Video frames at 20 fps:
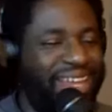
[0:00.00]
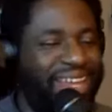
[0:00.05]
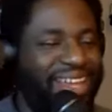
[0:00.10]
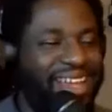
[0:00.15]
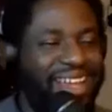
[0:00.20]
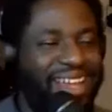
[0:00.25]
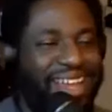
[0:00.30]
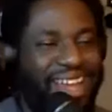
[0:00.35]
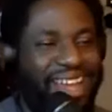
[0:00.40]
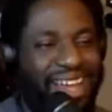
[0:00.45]

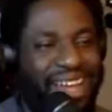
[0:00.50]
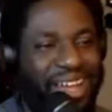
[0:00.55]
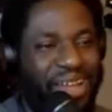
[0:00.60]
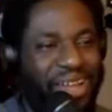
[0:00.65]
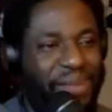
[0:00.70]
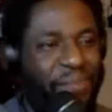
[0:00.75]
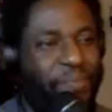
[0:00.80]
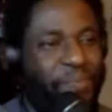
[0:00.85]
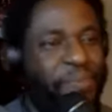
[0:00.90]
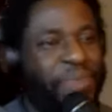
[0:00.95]

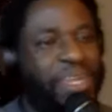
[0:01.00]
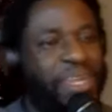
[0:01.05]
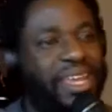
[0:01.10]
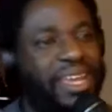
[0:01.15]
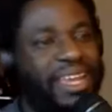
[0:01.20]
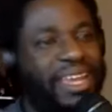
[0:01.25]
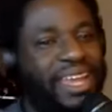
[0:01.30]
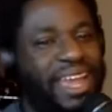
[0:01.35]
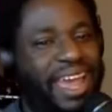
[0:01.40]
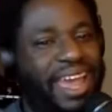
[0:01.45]
Um,
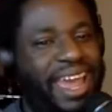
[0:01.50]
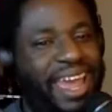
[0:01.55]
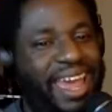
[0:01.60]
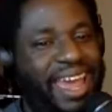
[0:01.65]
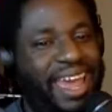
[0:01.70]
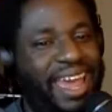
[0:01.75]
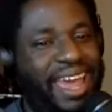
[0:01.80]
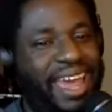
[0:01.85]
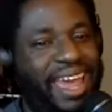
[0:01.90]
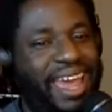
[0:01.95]

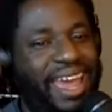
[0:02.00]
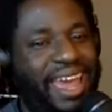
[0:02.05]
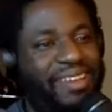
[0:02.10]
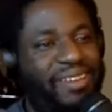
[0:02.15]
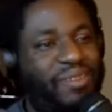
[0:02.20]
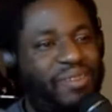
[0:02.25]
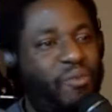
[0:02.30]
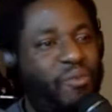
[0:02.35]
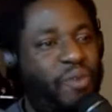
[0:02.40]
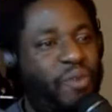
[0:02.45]
and
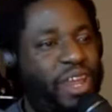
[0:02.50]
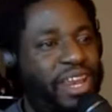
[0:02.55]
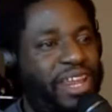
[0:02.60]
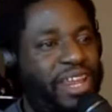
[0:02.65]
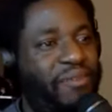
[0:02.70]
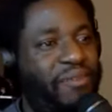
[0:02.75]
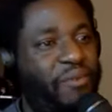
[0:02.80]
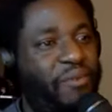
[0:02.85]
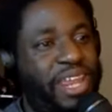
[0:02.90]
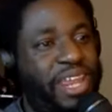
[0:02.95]
when
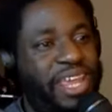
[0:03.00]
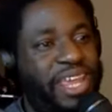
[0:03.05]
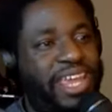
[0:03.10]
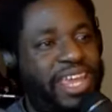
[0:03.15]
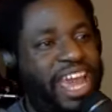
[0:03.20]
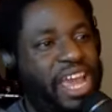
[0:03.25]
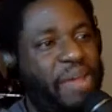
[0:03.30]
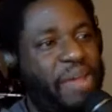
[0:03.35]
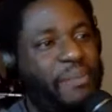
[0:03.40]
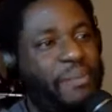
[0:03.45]
when he
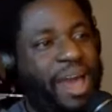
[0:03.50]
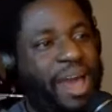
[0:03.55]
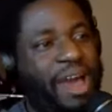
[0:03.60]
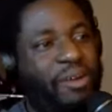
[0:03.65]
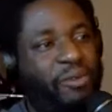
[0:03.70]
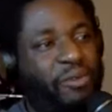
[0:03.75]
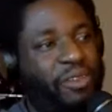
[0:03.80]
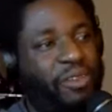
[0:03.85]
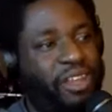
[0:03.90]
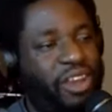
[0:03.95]
came out,
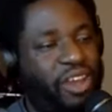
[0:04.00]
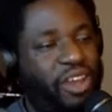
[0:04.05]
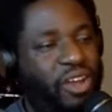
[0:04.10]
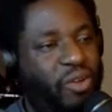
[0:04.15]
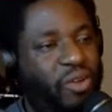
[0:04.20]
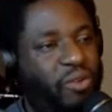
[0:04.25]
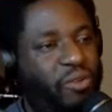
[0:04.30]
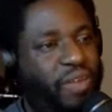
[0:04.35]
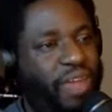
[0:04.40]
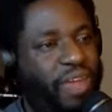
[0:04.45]
you
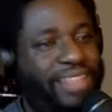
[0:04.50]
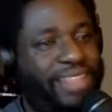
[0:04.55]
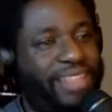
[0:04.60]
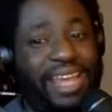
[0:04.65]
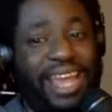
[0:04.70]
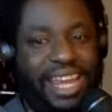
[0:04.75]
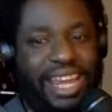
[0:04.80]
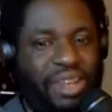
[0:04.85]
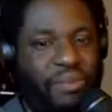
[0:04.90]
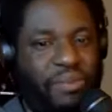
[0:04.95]
know, as
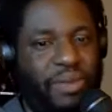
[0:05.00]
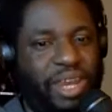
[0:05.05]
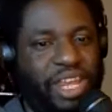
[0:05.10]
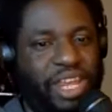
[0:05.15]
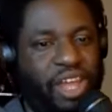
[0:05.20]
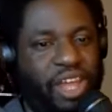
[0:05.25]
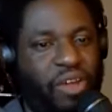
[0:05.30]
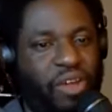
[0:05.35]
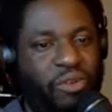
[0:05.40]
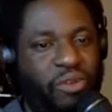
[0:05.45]
Andy
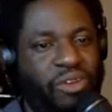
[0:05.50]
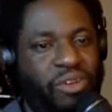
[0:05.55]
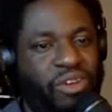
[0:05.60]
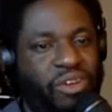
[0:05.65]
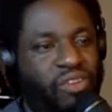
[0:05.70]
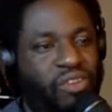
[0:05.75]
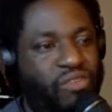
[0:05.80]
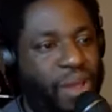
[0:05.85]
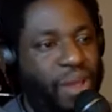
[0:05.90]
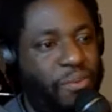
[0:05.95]
Mineo,
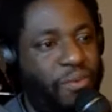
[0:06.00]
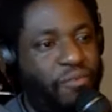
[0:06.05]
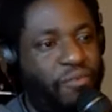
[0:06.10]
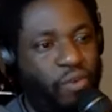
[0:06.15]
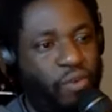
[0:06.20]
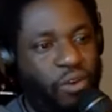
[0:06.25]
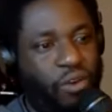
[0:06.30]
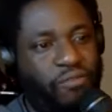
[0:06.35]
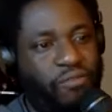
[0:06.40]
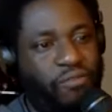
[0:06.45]
right
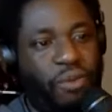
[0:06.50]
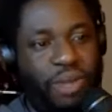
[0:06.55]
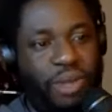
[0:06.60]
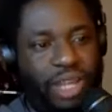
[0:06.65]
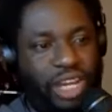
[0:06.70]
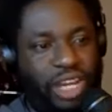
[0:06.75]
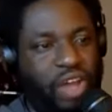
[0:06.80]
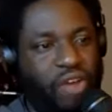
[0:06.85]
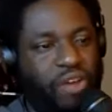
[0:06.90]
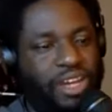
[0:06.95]
before formerly
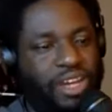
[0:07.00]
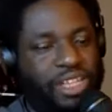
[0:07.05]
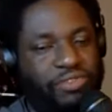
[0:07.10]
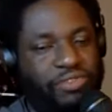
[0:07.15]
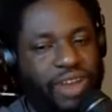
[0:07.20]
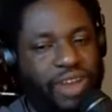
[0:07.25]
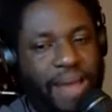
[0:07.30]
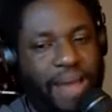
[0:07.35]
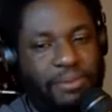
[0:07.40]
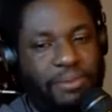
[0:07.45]
known it
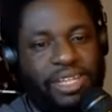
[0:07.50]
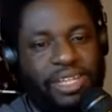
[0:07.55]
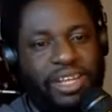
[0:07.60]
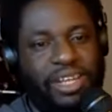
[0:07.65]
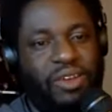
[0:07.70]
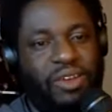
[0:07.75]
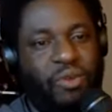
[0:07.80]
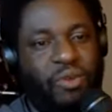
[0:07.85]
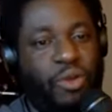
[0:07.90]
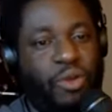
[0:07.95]
dropped,
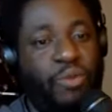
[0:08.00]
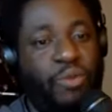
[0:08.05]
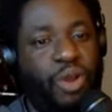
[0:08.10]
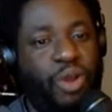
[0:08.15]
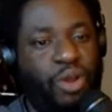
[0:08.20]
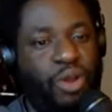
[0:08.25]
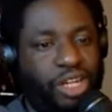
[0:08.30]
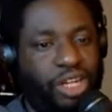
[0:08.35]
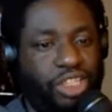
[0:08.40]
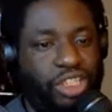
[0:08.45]
we went
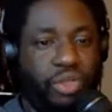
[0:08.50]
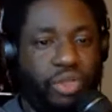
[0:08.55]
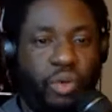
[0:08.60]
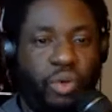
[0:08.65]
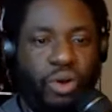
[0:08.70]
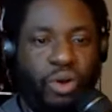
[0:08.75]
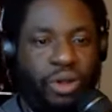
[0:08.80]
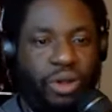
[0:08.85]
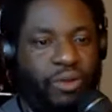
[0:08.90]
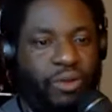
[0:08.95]
on a
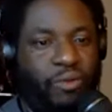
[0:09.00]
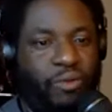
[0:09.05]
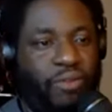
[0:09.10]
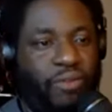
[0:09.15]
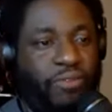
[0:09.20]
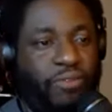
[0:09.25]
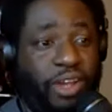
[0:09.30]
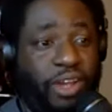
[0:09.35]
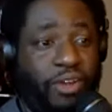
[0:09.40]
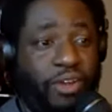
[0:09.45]
tour
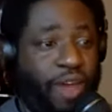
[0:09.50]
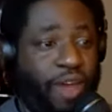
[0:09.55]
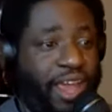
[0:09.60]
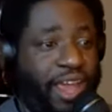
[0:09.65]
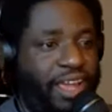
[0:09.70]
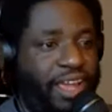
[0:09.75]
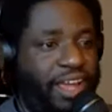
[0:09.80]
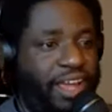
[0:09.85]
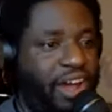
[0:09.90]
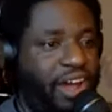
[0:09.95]
with
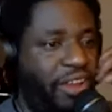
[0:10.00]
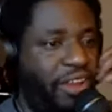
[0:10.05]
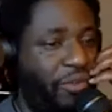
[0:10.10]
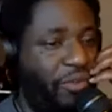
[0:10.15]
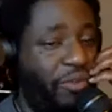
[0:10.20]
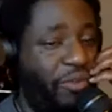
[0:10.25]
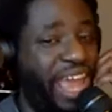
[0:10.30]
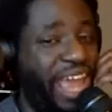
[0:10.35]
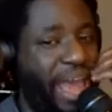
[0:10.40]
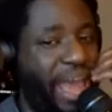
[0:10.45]
Lecrae called the
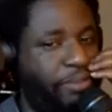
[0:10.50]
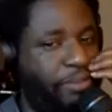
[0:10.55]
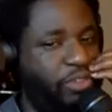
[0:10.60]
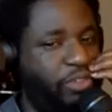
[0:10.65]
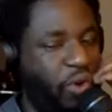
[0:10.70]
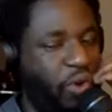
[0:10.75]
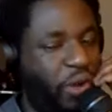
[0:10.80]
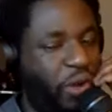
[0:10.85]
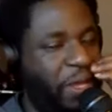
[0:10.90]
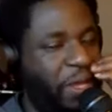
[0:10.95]
Rehab
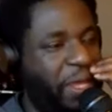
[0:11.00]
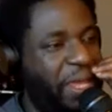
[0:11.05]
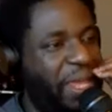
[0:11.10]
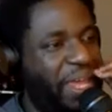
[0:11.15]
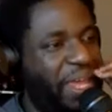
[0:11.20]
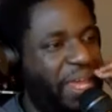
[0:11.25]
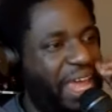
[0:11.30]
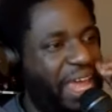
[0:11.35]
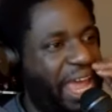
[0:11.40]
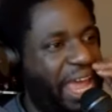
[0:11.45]
Tour,
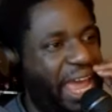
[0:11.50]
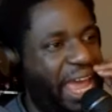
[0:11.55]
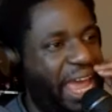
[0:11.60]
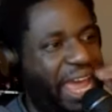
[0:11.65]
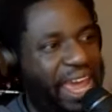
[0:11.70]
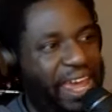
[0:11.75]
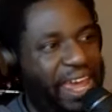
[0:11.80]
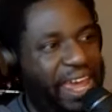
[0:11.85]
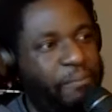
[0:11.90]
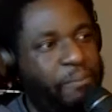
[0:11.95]
mm.
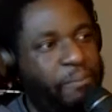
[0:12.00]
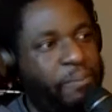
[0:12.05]
and